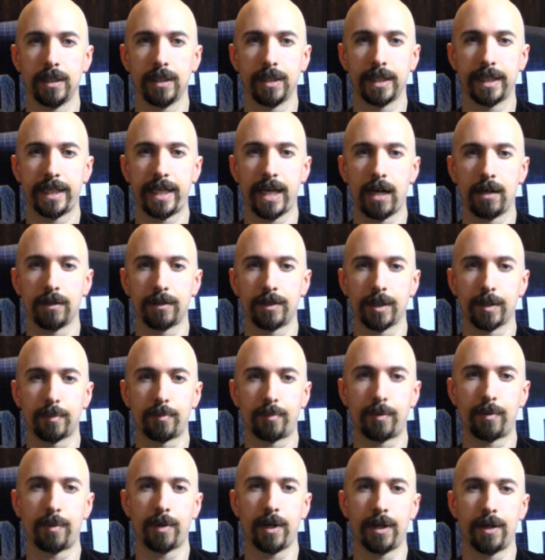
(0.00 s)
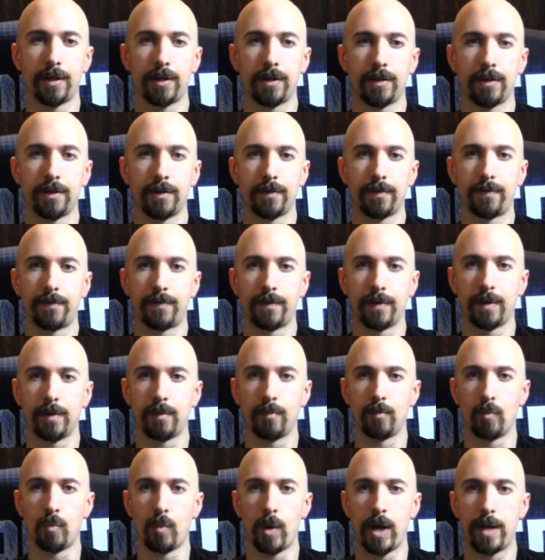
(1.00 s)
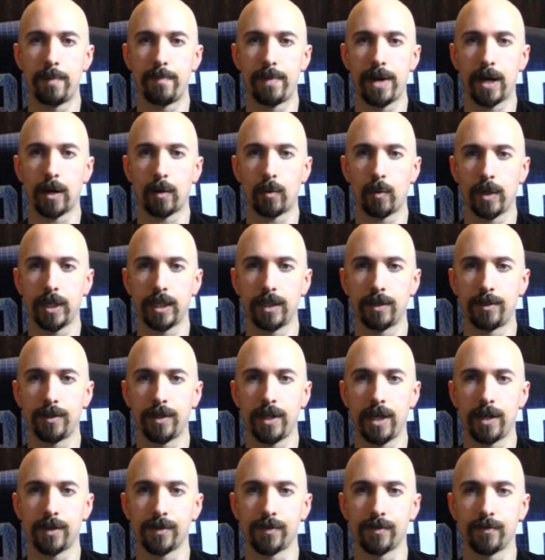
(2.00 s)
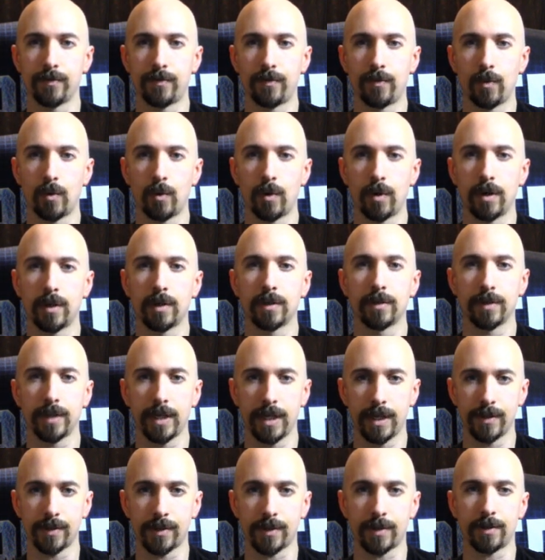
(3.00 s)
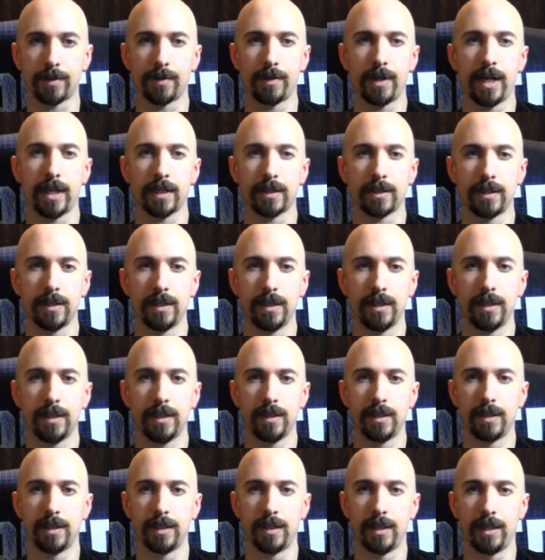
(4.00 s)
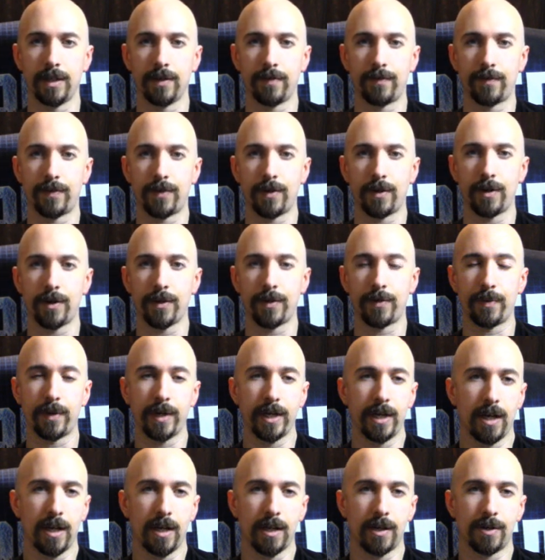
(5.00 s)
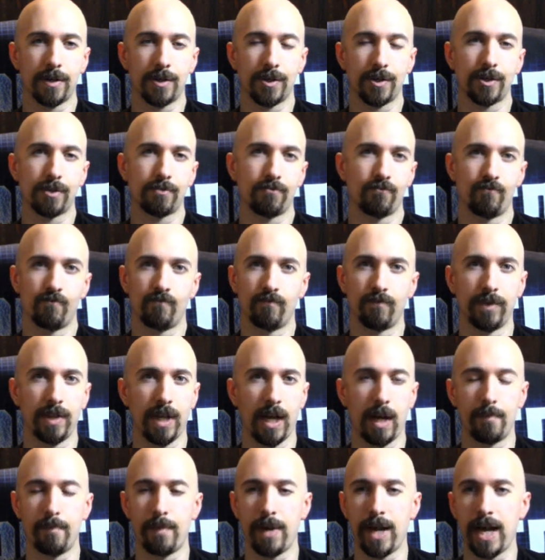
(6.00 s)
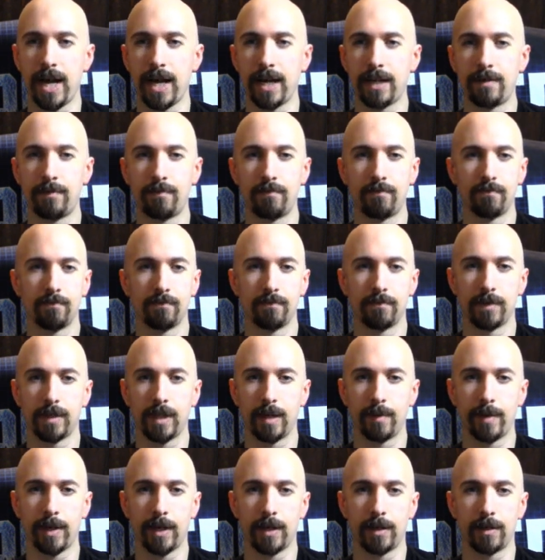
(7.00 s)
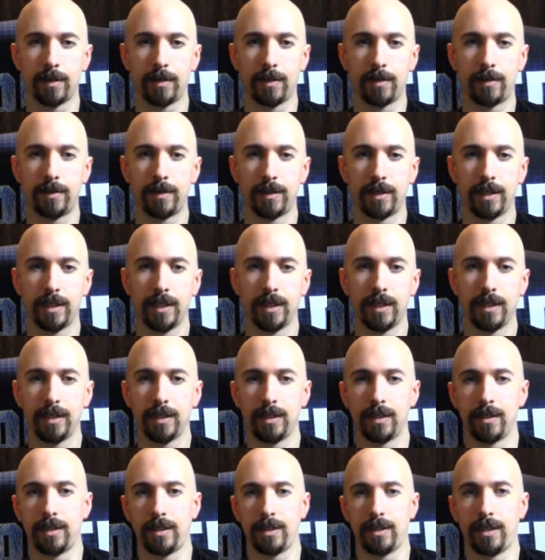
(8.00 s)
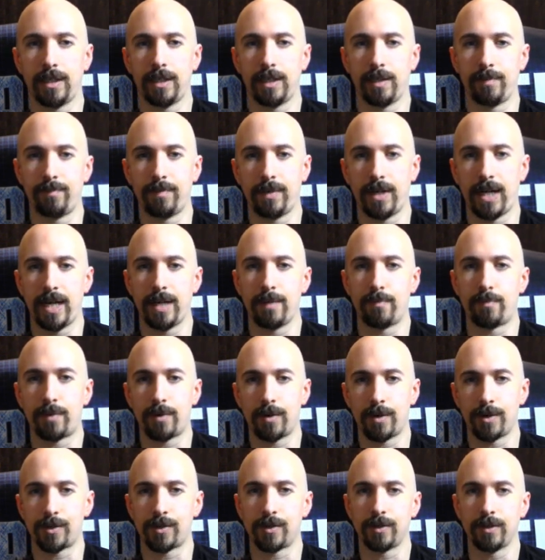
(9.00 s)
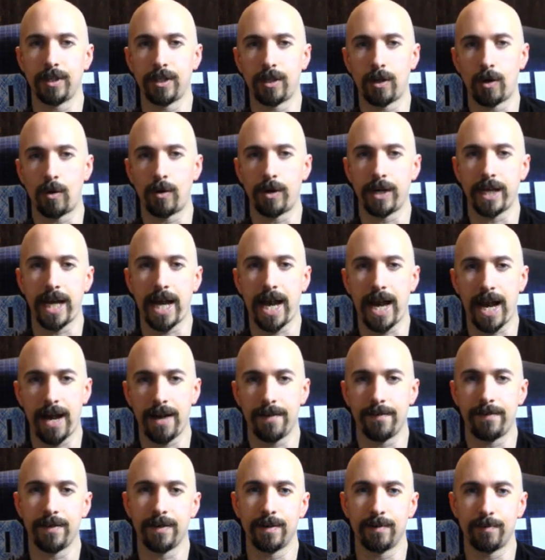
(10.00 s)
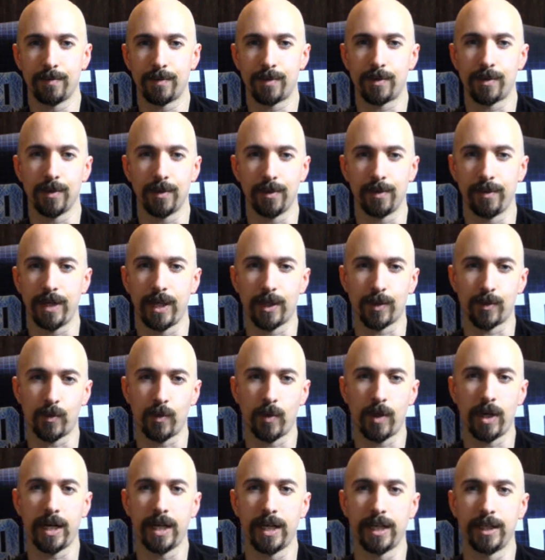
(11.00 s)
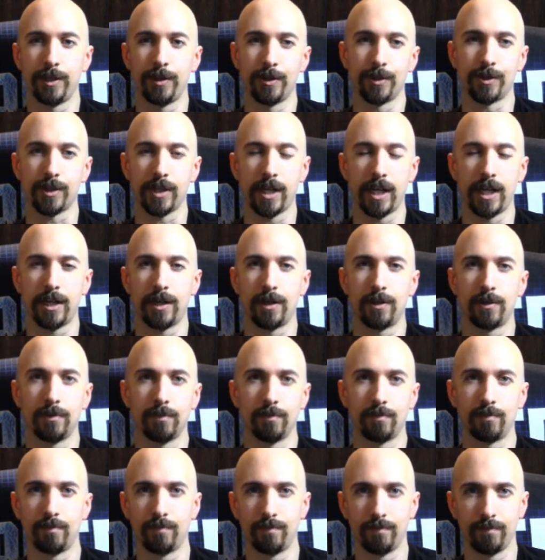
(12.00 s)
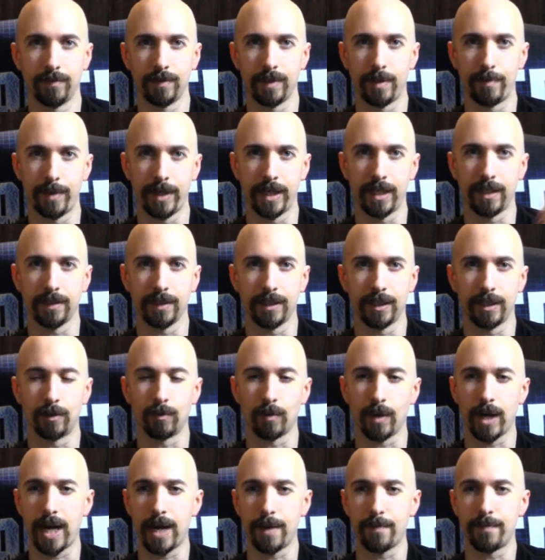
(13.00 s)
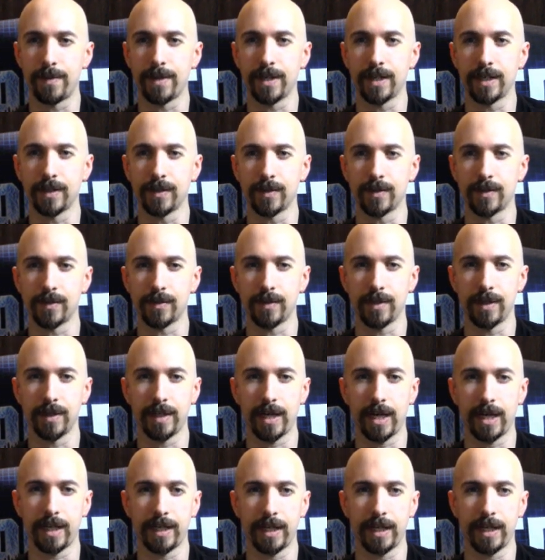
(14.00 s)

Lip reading: Celtic Predator from way back when, 2004. That is correct. $33, not bad at all. I personally already have him, so that's why usually I don't immediately grab things in that